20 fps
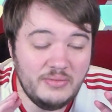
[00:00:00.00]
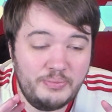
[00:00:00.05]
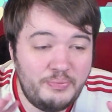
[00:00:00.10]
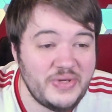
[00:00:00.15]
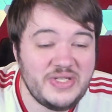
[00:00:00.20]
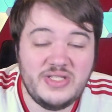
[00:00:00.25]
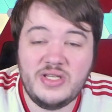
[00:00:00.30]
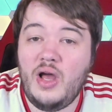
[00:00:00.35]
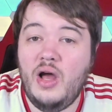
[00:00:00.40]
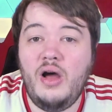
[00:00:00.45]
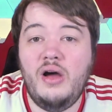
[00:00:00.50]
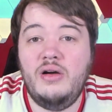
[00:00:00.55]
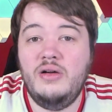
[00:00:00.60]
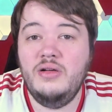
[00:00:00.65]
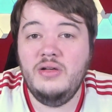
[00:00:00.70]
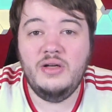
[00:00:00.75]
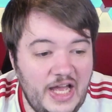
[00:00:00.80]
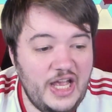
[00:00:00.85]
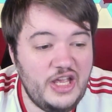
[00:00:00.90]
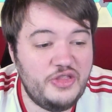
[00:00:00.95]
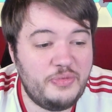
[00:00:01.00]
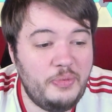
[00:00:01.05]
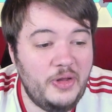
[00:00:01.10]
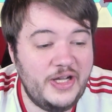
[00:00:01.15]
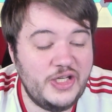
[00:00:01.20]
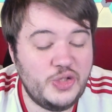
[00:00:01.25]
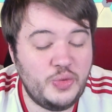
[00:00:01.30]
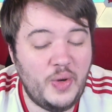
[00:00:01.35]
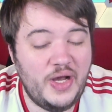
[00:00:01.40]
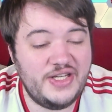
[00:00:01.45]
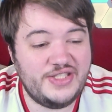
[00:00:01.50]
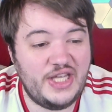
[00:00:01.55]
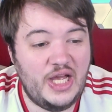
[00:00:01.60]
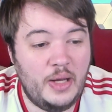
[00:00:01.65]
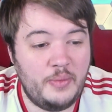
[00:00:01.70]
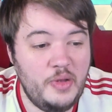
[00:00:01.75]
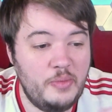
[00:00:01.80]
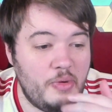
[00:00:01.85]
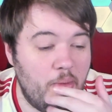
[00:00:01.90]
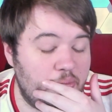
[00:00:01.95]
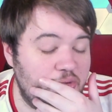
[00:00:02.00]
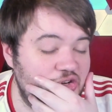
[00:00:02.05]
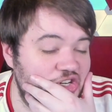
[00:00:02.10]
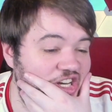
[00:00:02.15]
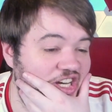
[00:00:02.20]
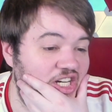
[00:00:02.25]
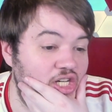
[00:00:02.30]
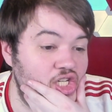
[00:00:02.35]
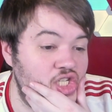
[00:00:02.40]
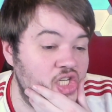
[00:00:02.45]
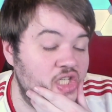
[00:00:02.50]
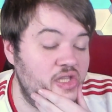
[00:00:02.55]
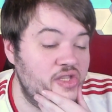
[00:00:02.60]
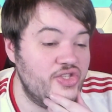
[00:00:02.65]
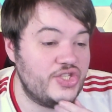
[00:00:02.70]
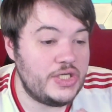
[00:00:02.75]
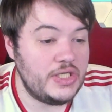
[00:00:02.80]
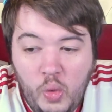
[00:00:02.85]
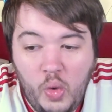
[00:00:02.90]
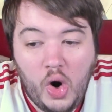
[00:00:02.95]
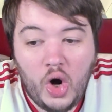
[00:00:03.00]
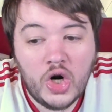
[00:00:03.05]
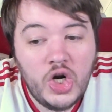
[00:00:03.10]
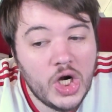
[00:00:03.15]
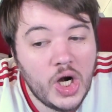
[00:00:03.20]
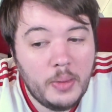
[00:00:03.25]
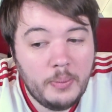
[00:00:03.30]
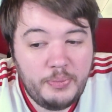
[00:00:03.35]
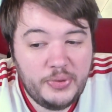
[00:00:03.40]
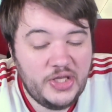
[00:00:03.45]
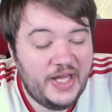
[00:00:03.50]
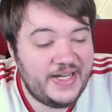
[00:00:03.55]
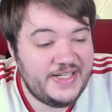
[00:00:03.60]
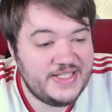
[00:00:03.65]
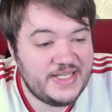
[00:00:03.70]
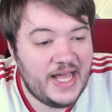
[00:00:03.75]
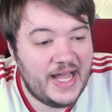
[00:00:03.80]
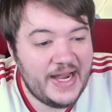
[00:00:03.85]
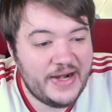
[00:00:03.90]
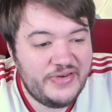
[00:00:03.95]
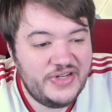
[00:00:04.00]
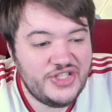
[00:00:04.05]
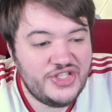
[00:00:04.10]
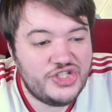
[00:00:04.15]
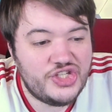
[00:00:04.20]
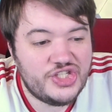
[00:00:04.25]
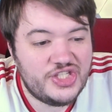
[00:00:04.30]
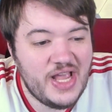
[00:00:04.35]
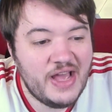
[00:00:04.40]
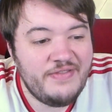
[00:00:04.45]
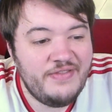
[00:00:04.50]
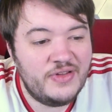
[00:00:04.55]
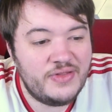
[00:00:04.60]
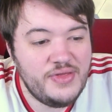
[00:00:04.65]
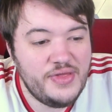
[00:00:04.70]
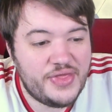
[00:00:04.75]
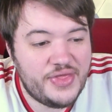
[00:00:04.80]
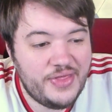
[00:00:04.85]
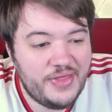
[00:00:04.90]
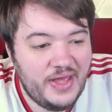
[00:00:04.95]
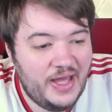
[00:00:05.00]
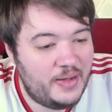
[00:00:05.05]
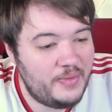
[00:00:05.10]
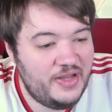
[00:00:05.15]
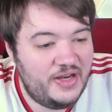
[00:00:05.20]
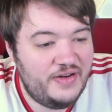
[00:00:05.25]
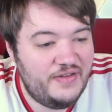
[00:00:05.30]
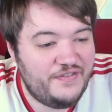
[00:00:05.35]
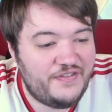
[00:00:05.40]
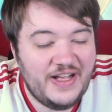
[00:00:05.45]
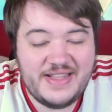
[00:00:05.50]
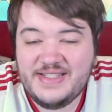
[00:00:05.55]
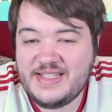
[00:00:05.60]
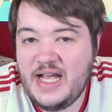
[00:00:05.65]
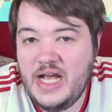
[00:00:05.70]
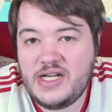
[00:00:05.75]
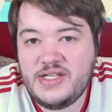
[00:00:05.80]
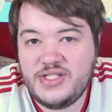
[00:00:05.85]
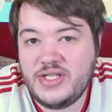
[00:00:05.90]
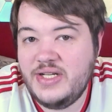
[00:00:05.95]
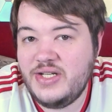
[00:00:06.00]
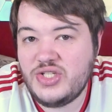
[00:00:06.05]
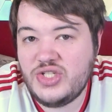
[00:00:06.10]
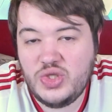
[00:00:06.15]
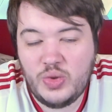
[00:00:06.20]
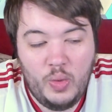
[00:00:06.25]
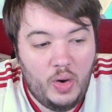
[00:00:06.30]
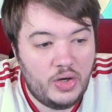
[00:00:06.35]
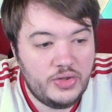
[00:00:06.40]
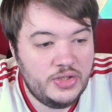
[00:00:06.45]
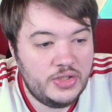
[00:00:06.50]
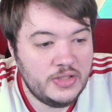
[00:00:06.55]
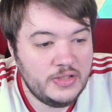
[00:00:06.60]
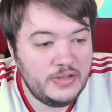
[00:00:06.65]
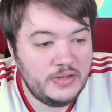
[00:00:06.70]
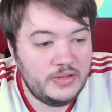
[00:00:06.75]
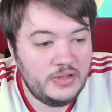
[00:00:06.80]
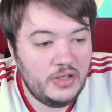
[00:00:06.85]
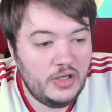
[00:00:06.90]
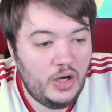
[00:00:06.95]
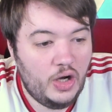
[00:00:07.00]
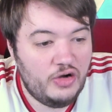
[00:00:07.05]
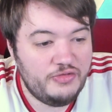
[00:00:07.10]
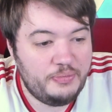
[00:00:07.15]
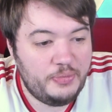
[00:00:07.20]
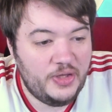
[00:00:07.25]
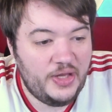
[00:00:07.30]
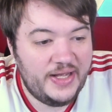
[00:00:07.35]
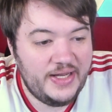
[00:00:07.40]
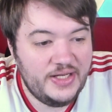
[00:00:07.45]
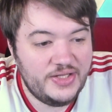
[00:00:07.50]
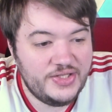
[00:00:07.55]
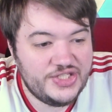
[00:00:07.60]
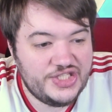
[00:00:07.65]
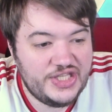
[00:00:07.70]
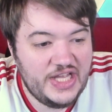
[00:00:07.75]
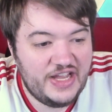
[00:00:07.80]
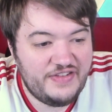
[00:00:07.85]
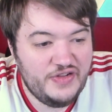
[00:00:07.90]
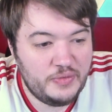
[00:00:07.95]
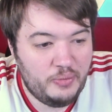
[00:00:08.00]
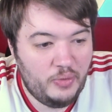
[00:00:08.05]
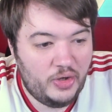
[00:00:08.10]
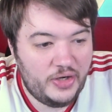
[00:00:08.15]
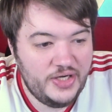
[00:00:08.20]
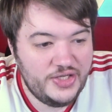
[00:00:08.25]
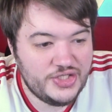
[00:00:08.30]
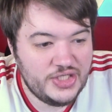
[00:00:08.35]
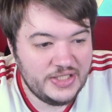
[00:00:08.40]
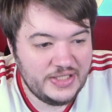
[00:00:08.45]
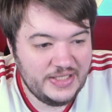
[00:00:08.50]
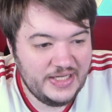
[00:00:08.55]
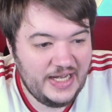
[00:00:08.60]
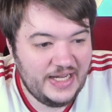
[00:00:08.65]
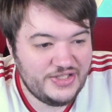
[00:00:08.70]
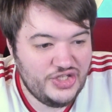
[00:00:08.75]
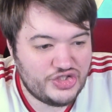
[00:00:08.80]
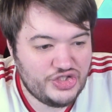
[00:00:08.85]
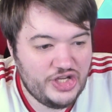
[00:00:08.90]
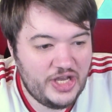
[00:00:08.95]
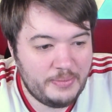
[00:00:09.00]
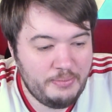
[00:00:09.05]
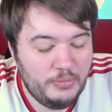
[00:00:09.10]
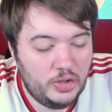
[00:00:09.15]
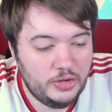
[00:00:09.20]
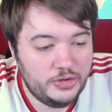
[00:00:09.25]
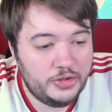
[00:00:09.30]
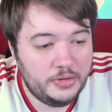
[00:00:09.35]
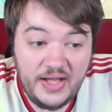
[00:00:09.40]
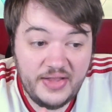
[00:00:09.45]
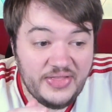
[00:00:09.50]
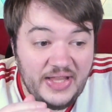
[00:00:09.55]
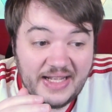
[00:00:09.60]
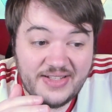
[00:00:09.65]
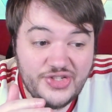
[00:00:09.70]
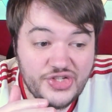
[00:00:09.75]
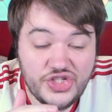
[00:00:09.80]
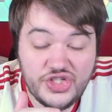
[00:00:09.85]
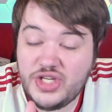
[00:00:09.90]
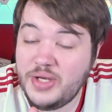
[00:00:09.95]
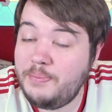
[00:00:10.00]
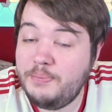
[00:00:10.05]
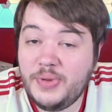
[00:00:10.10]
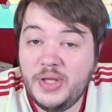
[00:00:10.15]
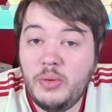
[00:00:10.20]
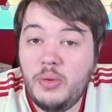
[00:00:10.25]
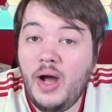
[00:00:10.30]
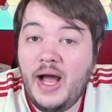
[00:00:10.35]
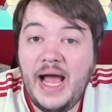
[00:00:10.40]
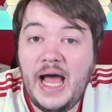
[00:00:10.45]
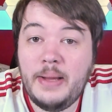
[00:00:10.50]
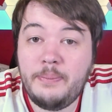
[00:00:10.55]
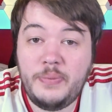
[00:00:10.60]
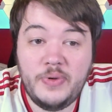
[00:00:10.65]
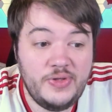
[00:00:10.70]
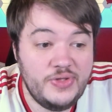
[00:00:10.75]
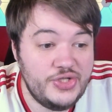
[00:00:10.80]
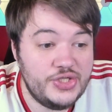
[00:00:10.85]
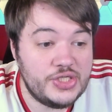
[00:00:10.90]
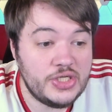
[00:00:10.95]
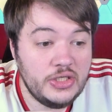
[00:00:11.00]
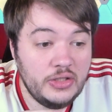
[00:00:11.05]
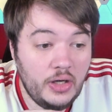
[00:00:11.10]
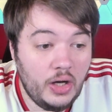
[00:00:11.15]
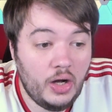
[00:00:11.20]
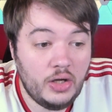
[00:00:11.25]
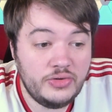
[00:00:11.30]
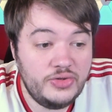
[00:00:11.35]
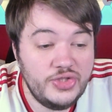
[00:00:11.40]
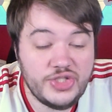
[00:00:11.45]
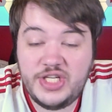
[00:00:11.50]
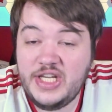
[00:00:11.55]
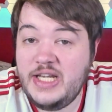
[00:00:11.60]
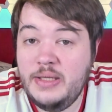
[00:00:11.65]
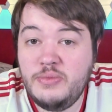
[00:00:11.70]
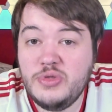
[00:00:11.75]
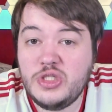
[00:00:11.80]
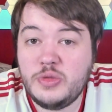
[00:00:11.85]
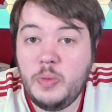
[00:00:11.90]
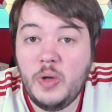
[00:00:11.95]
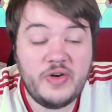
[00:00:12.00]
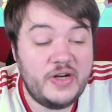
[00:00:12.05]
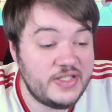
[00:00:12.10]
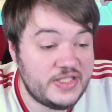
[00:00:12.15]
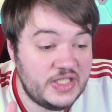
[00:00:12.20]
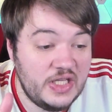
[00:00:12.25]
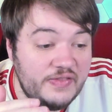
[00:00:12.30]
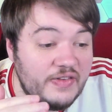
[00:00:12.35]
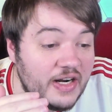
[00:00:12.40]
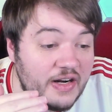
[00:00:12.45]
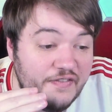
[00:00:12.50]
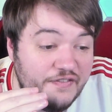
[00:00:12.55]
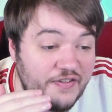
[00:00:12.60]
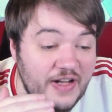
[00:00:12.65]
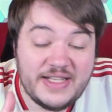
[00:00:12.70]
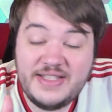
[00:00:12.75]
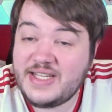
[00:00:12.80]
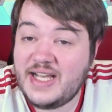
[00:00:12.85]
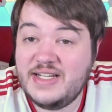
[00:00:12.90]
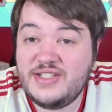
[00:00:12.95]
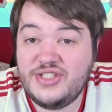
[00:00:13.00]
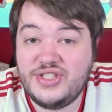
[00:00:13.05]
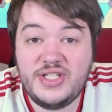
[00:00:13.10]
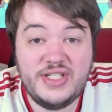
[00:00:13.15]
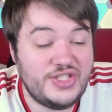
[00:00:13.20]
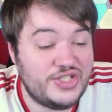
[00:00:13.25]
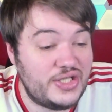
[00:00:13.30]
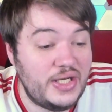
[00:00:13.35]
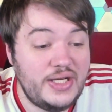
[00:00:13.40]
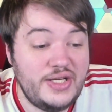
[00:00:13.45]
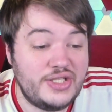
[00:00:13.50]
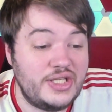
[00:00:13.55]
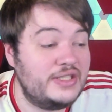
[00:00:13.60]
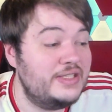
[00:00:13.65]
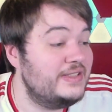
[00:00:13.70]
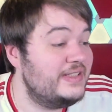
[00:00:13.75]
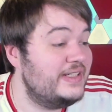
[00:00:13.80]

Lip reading: Bizarre. 8th place West Ham in my predictions. 1 place higher in 7th. I mean, a fantastic squad of players David Moyes has assembled. And that's simply what happens on team spirits. They've had a fantastic season,